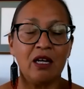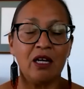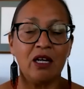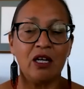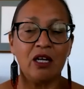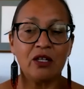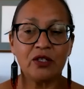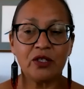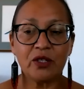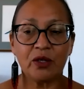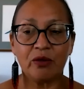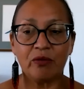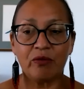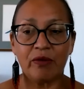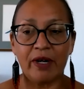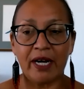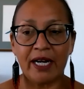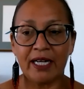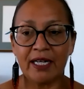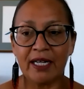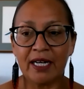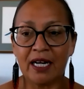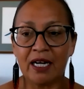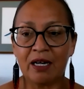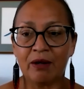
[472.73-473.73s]
So right
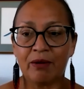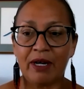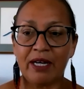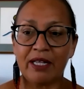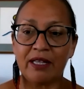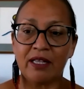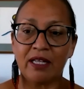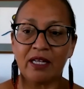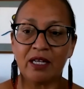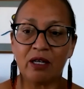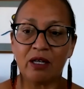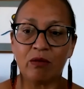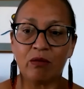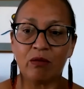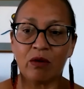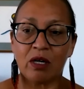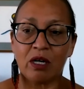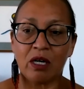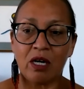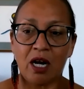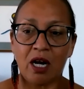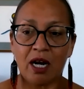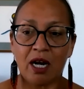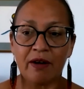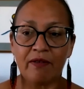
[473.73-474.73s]
now, I think we're
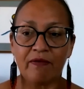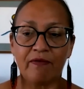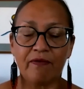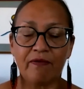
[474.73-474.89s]
not